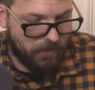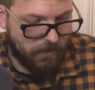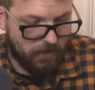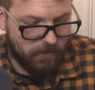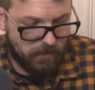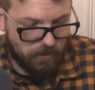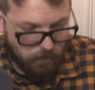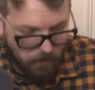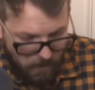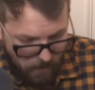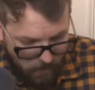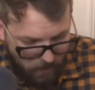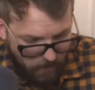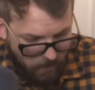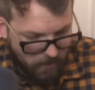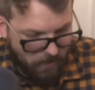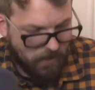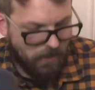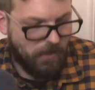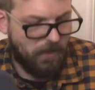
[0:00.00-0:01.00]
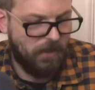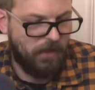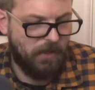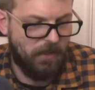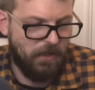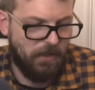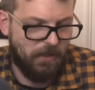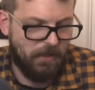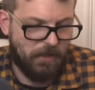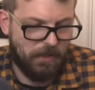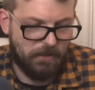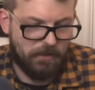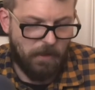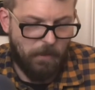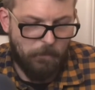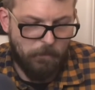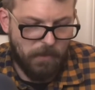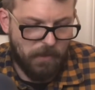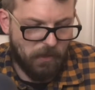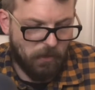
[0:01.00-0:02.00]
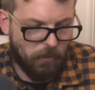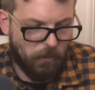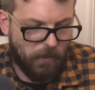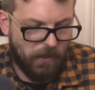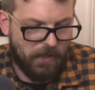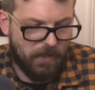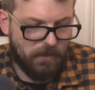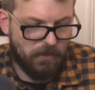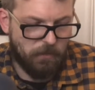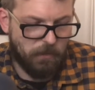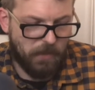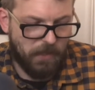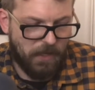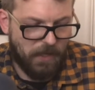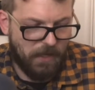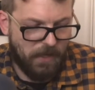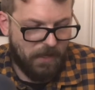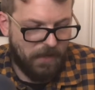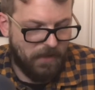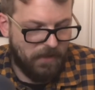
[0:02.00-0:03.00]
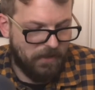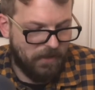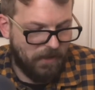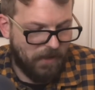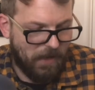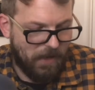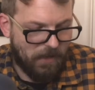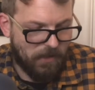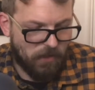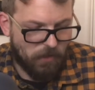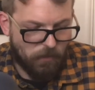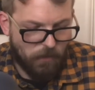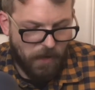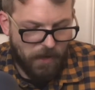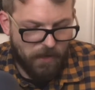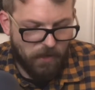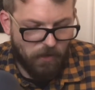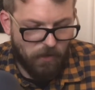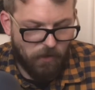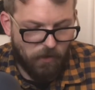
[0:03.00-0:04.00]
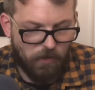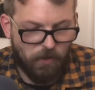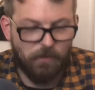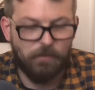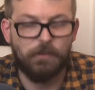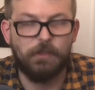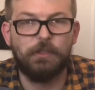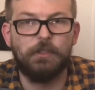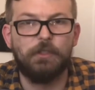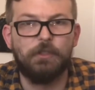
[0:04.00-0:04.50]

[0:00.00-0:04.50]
Smith. Next at middleweight, we had Uriah Hall versus